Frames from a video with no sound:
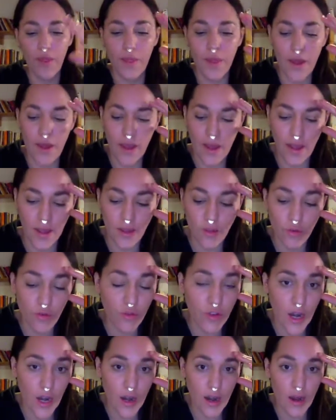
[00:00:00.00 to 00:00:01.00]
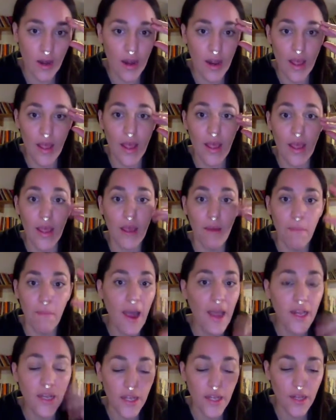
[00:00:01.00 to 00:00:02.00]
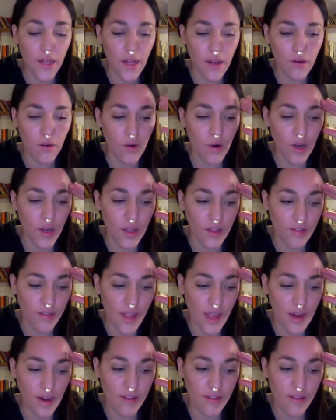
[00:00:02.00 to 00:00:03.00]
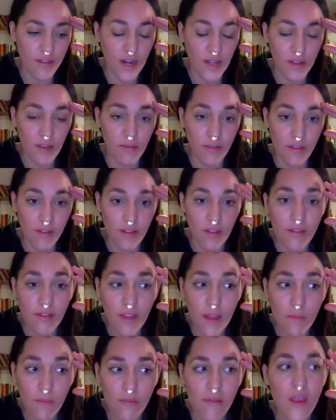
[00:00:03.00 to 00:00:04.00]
industrial mining and all these kind of extractivist systems.